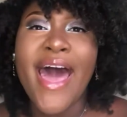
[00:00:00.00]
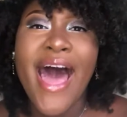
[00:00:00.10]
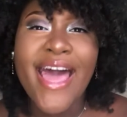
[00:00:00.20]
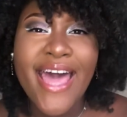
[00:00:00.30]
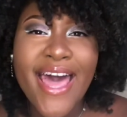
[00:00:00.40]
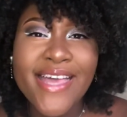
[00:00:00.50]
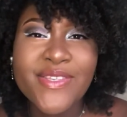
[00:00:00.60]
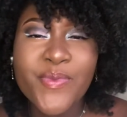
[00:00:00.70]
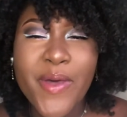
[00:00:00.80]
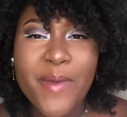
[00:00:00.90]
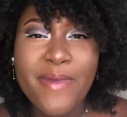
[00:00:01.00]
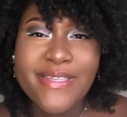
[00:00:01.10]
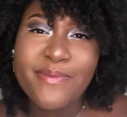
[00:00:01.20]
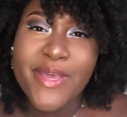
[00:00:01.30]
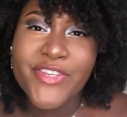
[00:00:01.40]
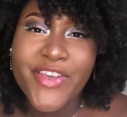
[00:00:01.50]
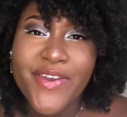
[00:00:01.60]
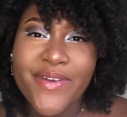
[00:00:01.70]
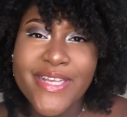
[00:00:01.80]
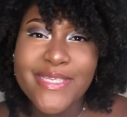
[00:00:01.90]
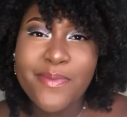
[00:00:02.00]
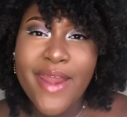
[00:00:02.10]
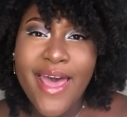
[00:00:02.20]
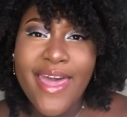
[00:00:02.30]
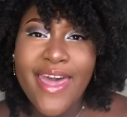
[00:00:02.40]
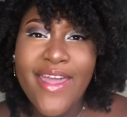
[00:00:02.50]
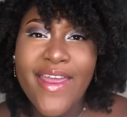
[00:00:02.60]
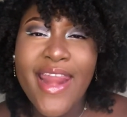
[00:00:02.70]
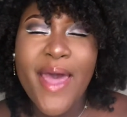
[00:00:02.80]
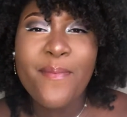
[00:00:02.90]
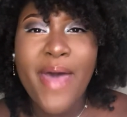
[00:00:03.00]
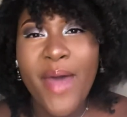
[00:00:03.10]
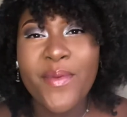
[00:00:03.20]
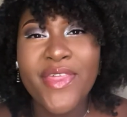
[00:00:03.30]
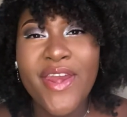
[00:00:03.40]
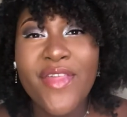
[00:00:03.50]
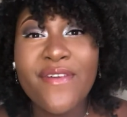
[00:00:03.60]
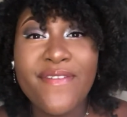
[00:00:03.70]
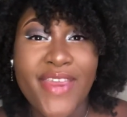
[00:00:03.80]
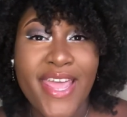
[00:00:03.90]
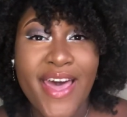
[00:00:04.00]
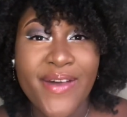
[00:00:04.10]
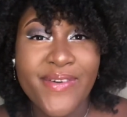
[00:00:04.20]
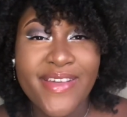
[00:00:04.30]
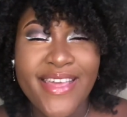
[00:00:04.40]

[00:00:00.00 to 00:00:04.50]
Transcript: Hi guys, welcome back to my channel. It's Maniya here and I'm back with another video.